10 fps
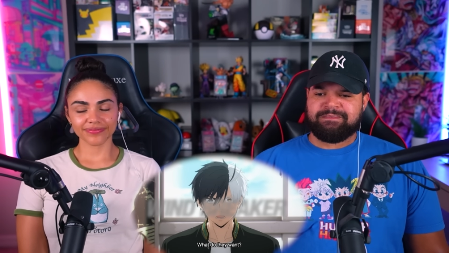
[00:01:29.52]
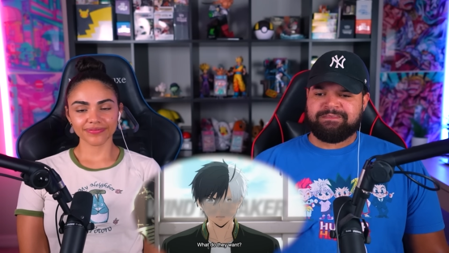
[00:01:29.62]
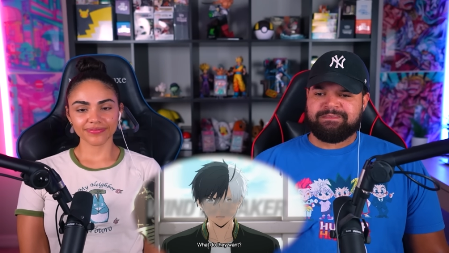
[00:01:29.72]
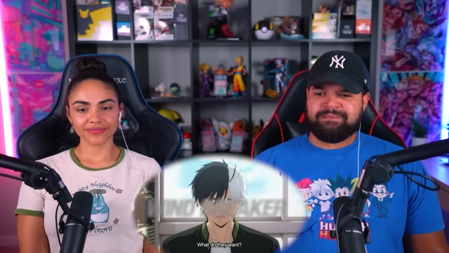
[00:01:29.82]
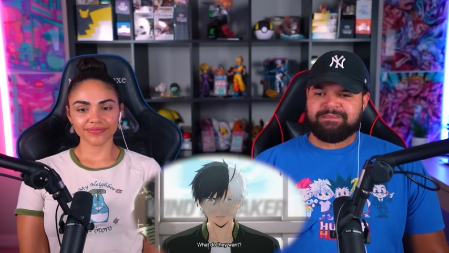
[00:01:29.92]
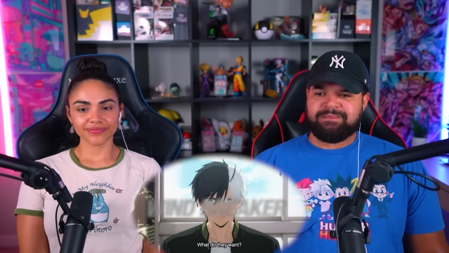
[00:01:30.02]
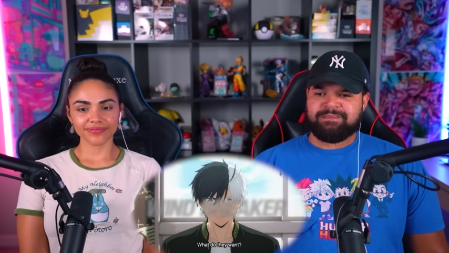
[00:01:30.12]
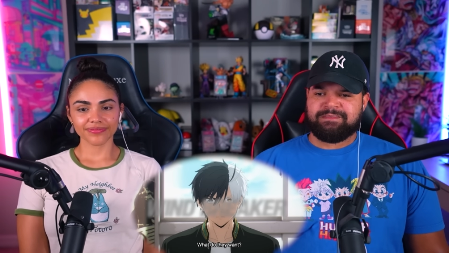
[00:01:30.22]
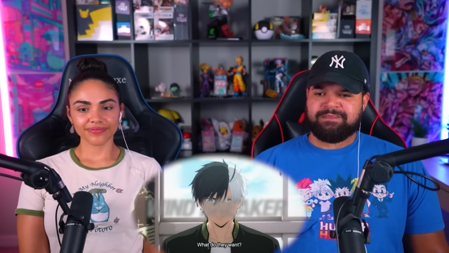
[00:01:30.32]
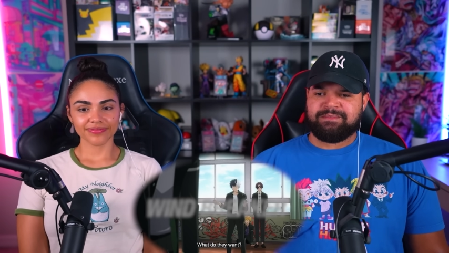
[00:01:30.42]

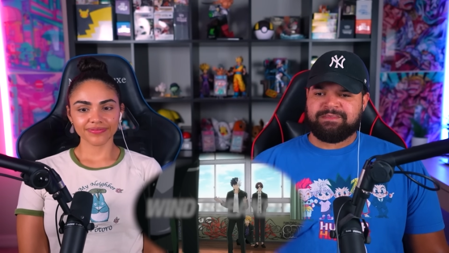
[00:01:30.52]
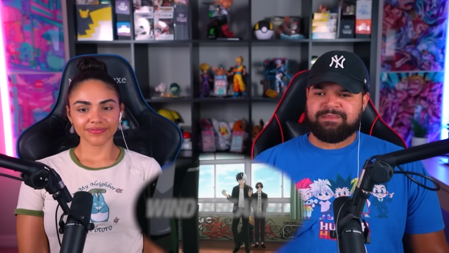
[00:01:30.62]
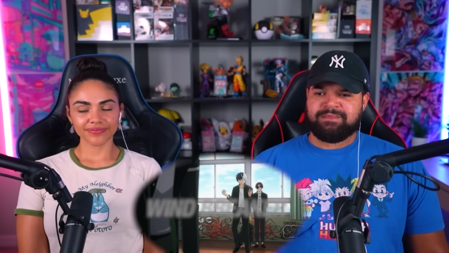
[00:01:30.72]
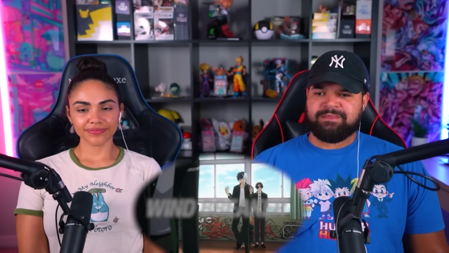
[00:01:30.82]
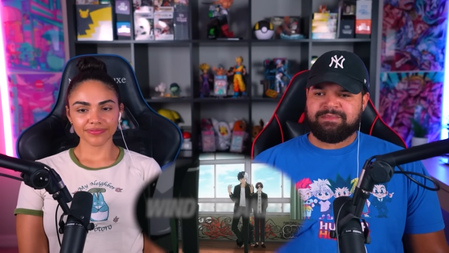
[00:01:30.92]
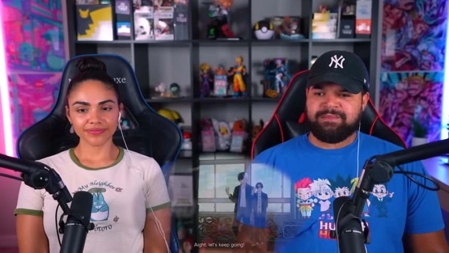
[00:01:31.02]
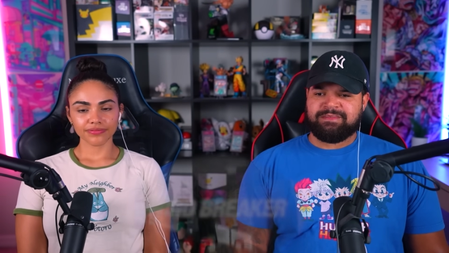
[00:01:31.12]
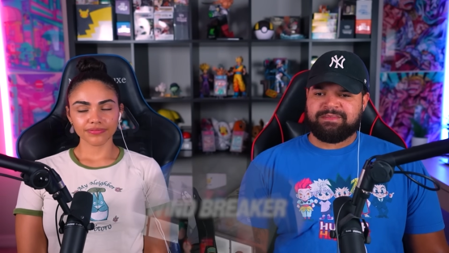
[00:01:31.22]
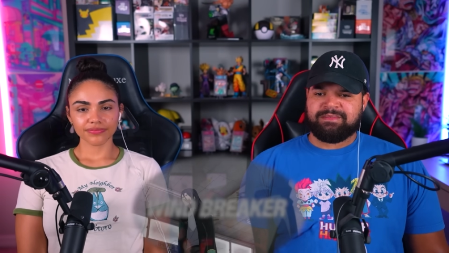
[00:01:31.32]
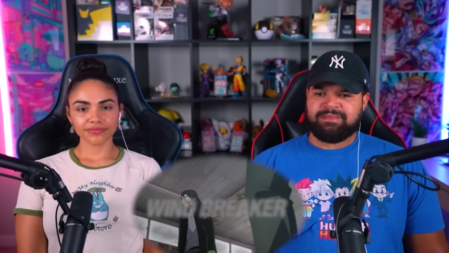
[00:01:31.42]

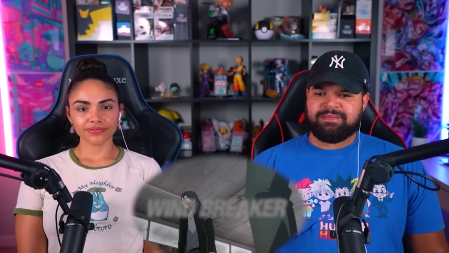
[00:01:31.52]
Nobody speaks.